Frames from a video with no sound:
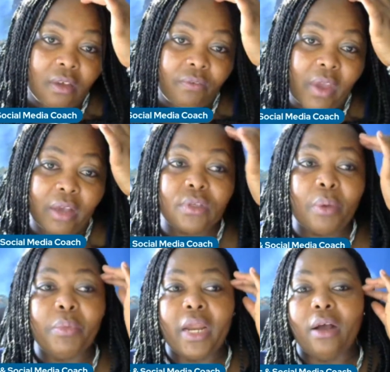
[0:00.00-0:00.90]
If you have
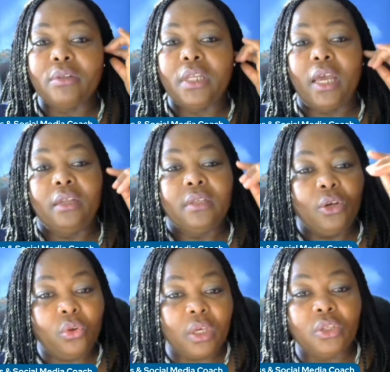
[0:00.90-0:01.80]
somebody out there, they're
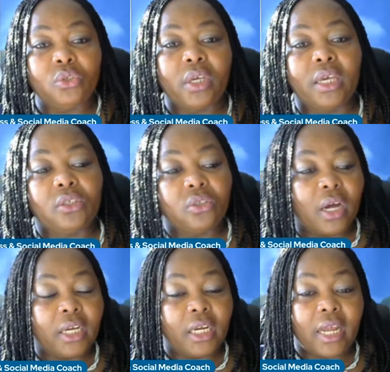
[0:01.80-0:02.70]
looking to get
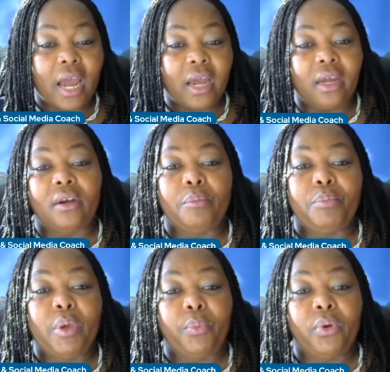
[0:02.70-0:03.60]
started, they're hiring
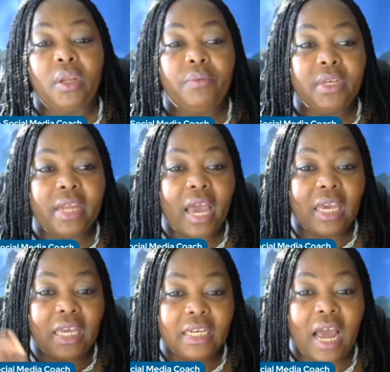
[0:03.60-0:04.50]
people, even their
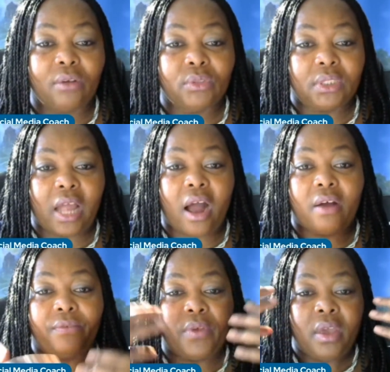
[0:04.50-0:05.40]
in-house staff.
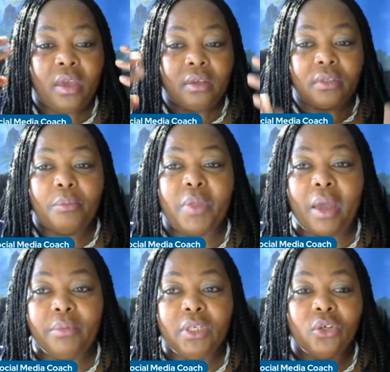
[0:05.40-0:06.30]

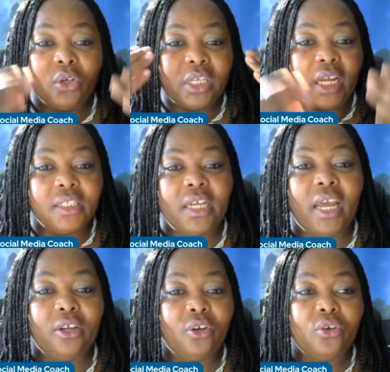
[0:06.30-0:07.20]
Sometimes, they're there,
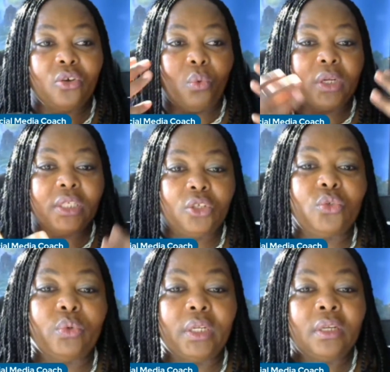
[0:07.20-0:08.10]
you don't know what they're
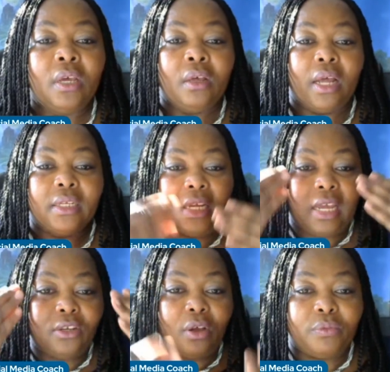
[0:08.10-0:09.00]
doing. At the
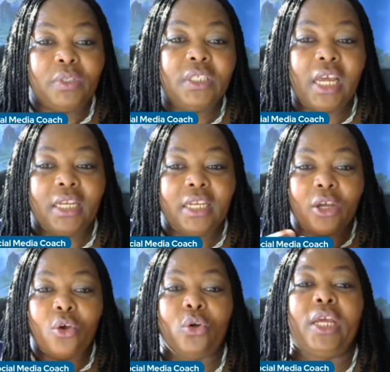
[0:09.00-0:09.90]
end of the day, they
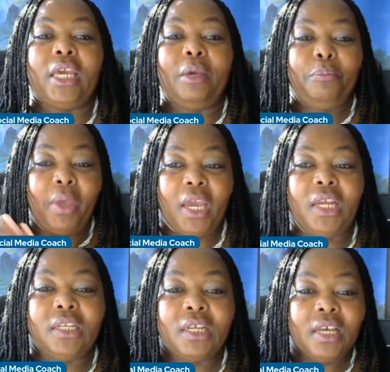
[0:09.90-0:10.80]
go, they get
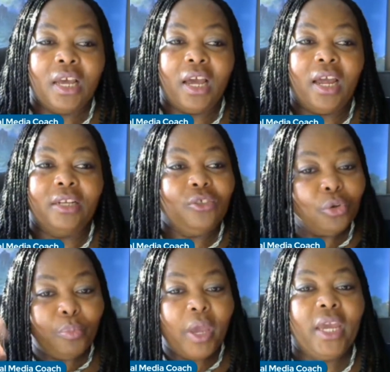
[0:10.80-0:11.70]
paid, and you
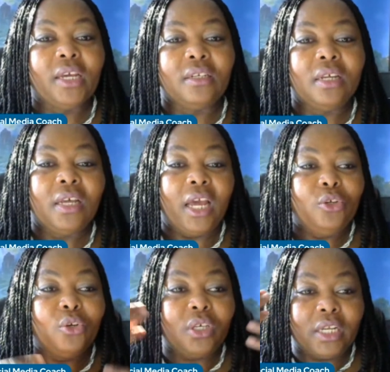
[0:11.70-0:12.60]
pay them, and
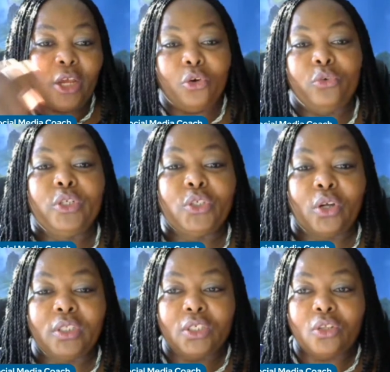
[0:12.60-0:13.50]
you're looking at your
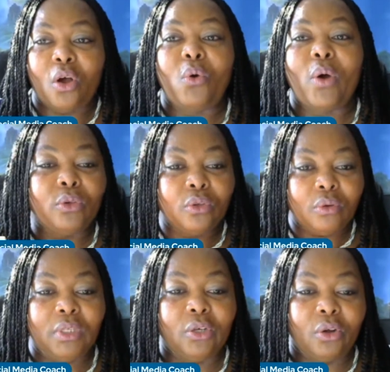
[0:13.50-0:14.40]
results. It's not how
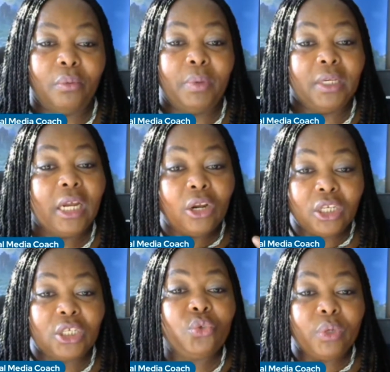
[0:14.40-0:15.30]

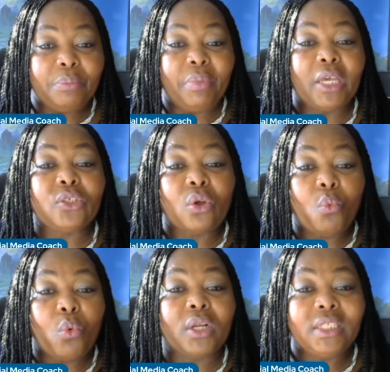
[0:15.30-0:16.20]
they're only doing based
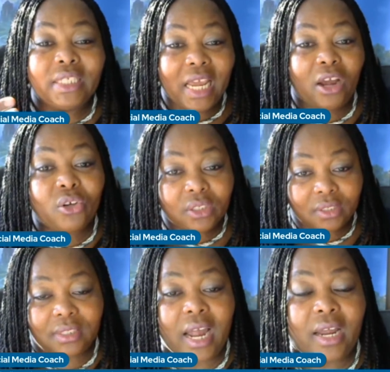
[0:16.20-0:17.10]
on what they
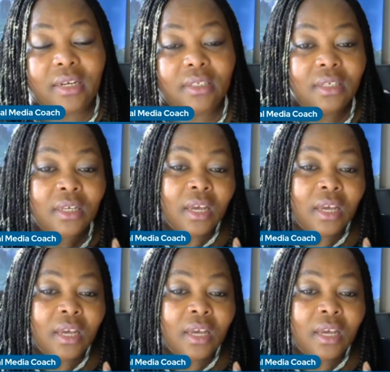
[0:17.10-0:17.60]
understand.